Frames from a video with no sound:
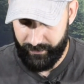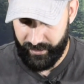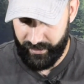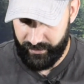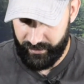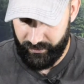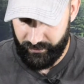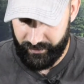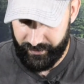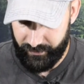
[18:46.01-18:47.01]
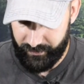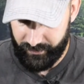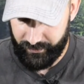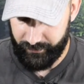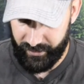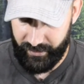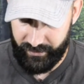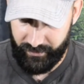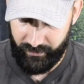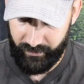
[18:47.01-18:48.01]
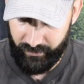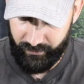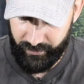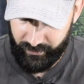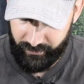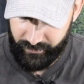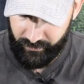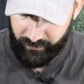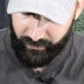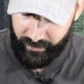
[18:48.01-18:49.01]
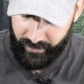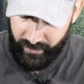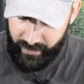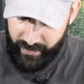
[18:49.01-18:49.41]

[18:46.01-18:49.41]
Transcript: but I did notice that it was a little bit easier to go in a certain way.